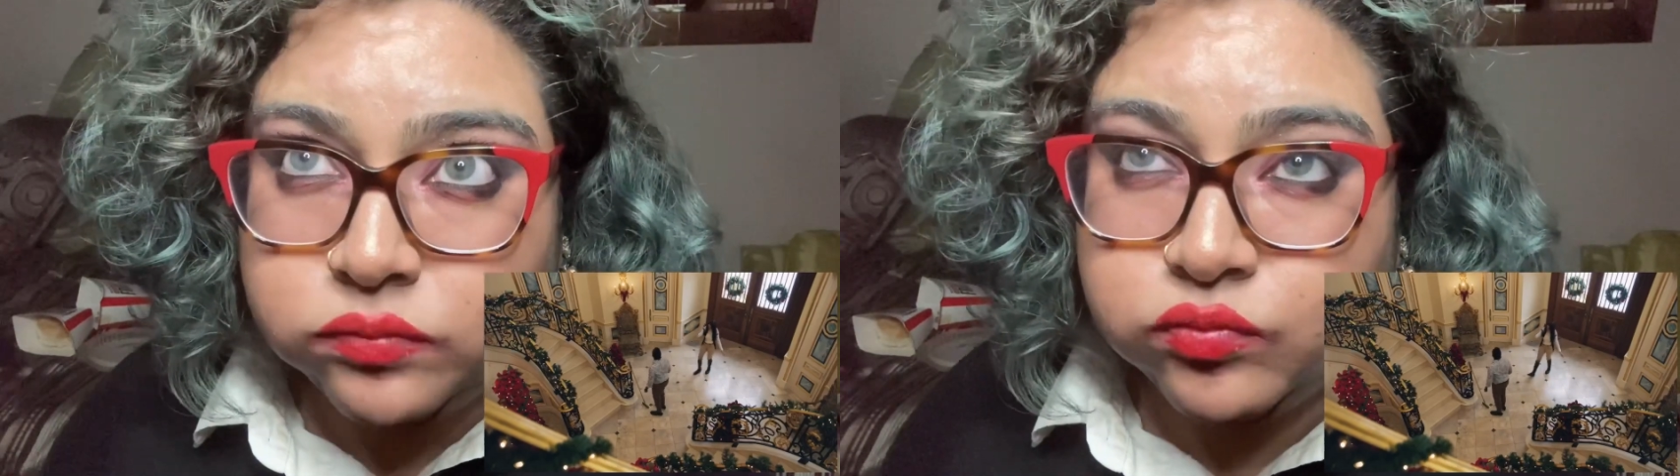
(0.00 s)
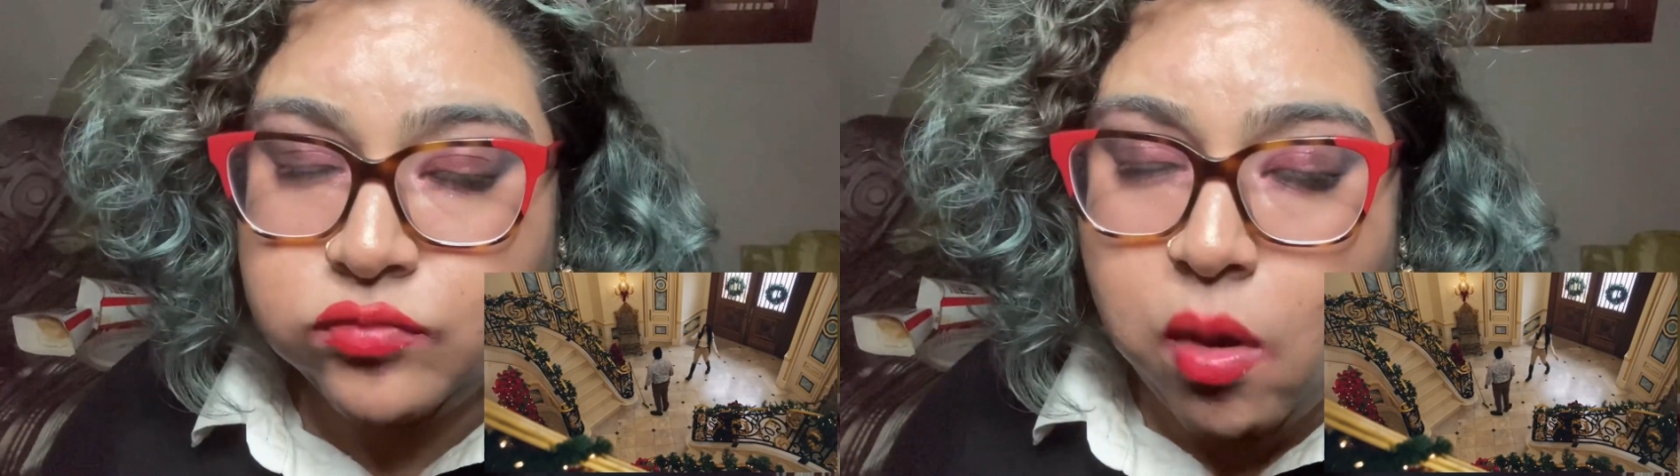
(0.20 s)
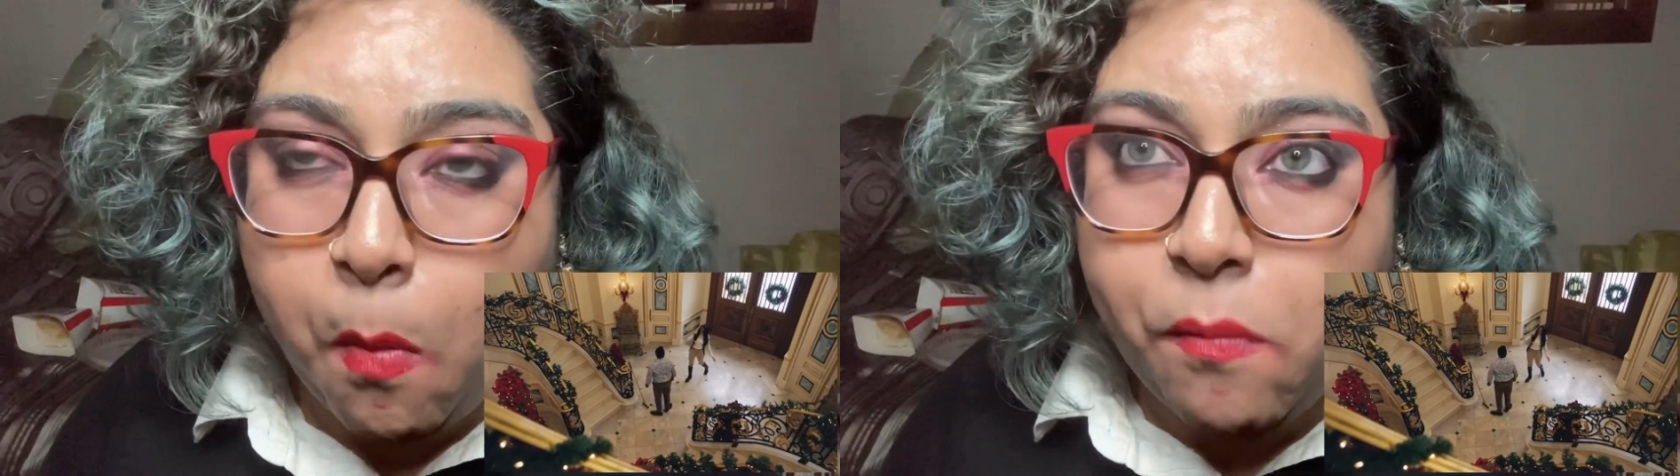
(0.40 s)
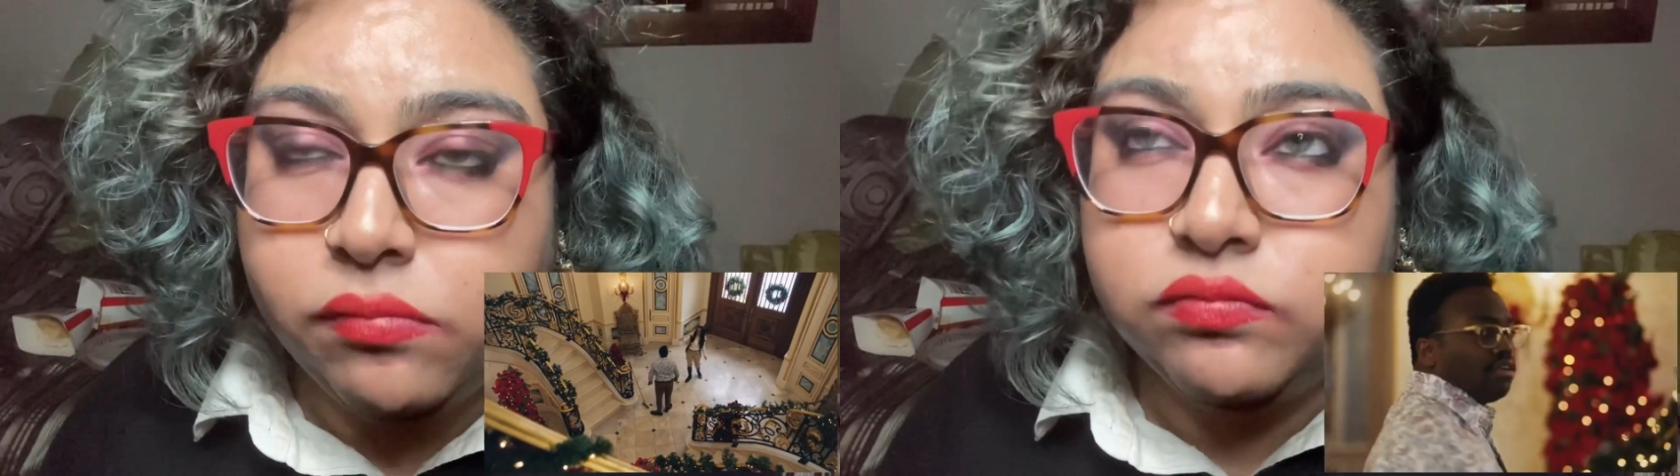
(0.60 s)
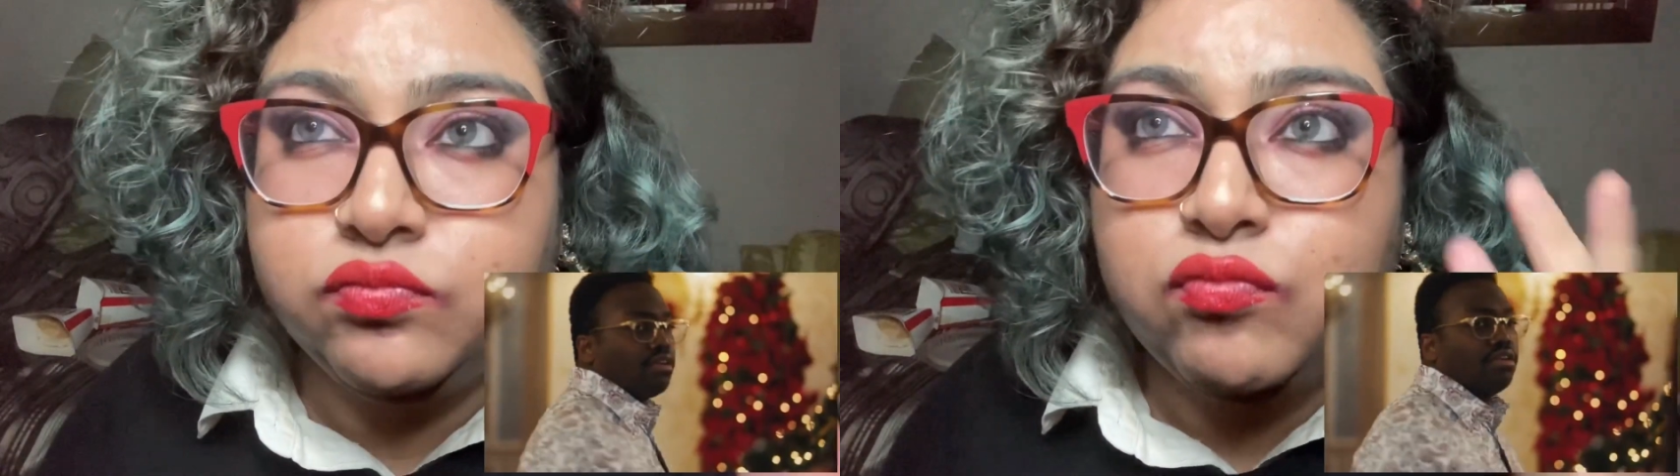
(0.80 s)
just run out to get
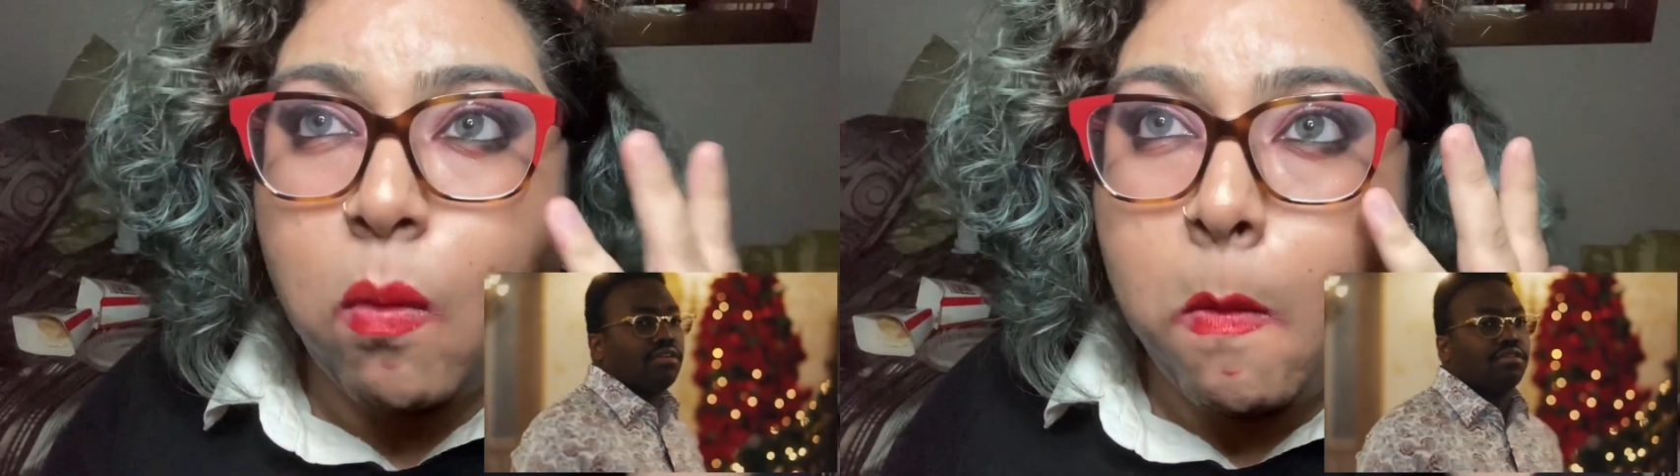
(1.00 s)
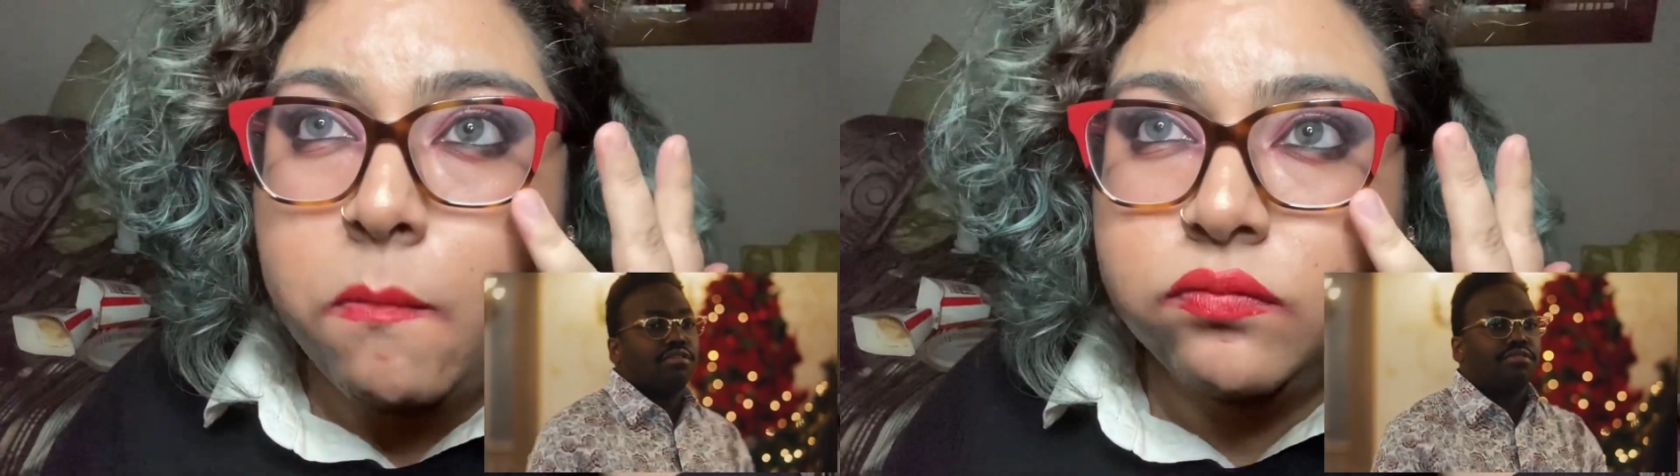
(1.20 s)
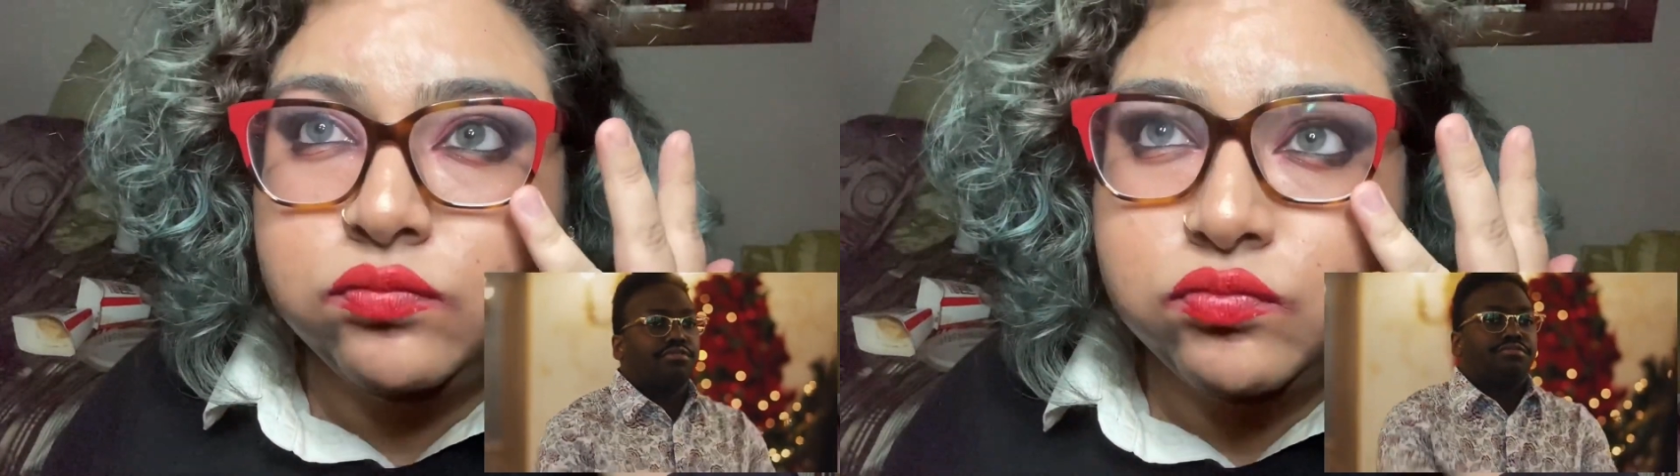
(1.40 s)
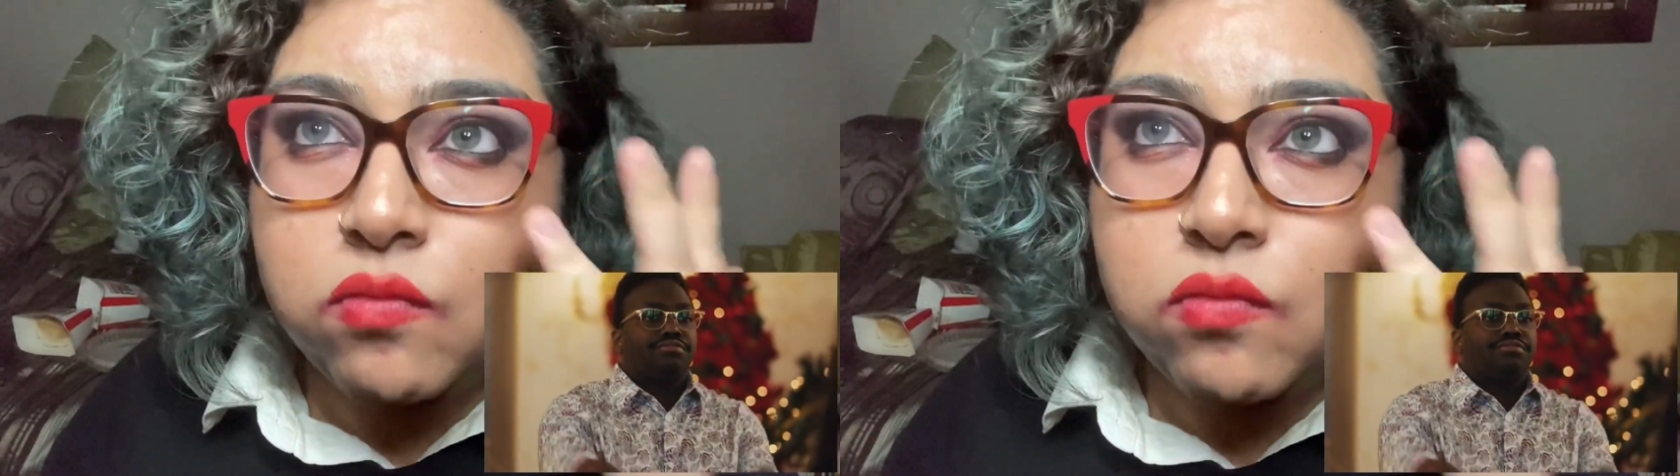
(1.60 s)
a new phone.